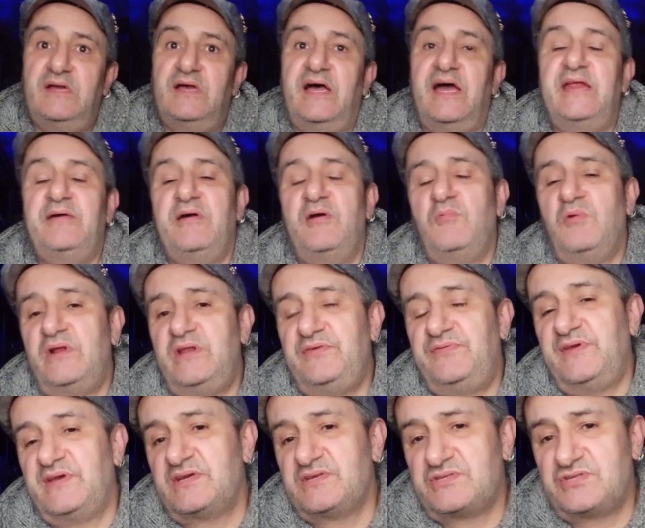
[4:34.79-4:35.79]
Anyway, what do you
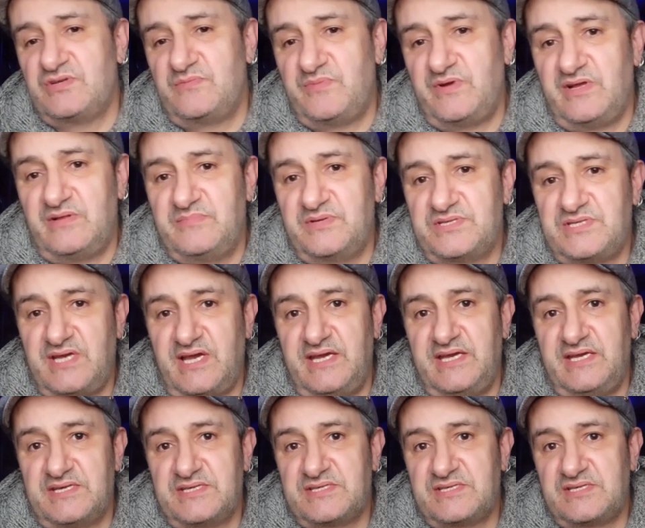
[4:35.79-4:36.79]
think of Subriel
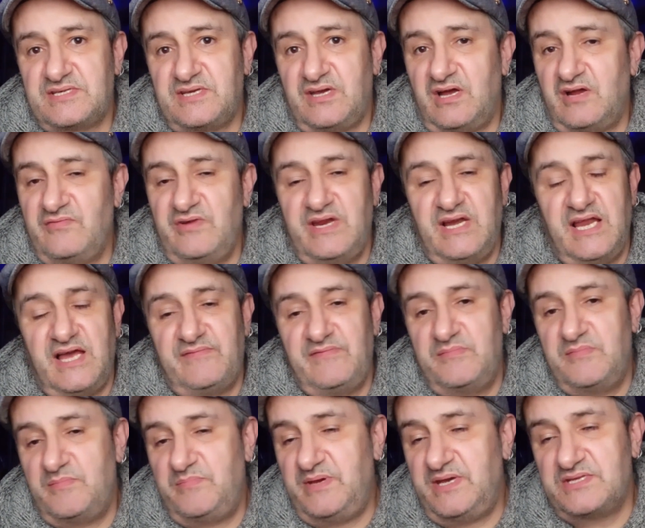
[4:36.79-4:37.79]
Matias? I really love him
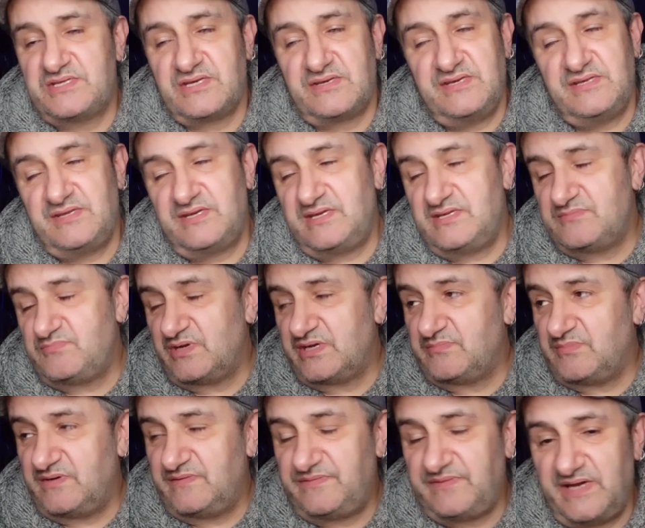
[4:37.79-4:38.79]
to bits. I think he's one of
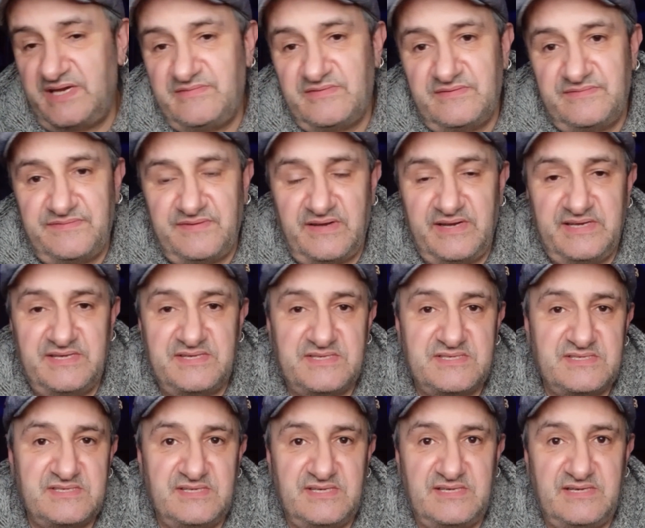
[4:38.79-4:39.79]
my favourite
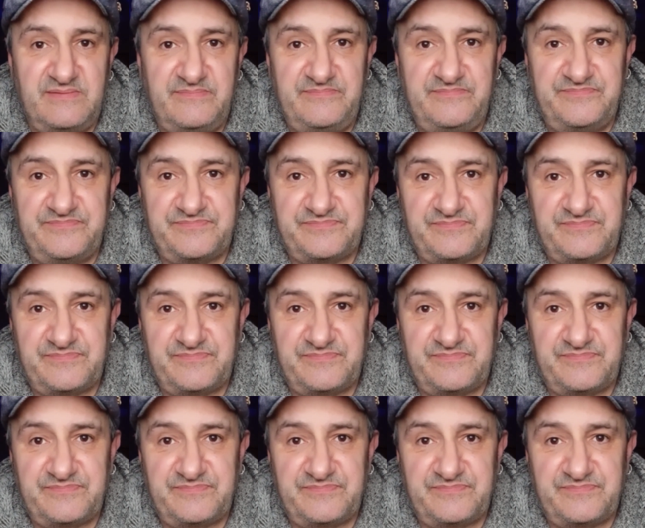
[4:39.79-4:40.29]
fighters. And